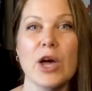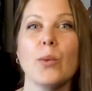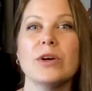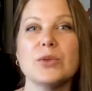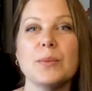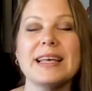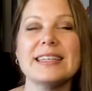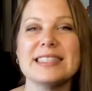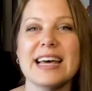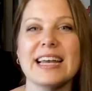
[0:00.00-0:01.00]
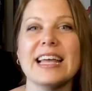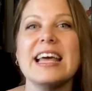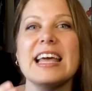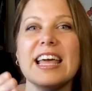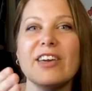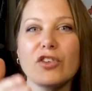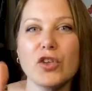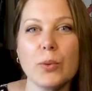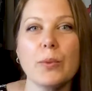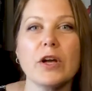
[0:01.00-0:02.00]
which means that if
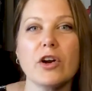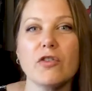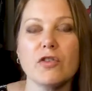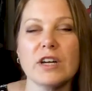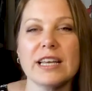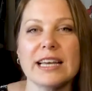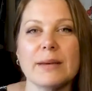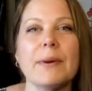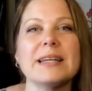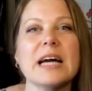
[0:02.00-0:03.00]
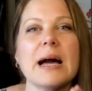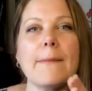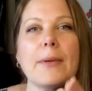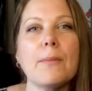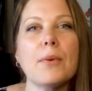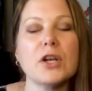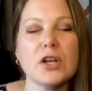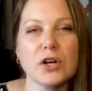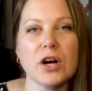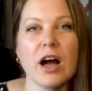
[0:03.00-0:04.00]
you put your foot in, by the time you put
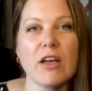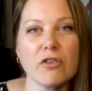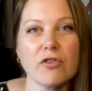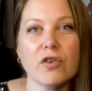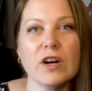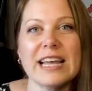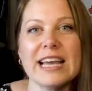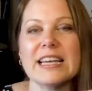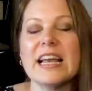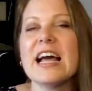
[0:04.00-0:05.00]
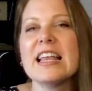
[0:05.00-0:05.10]
your other foot in,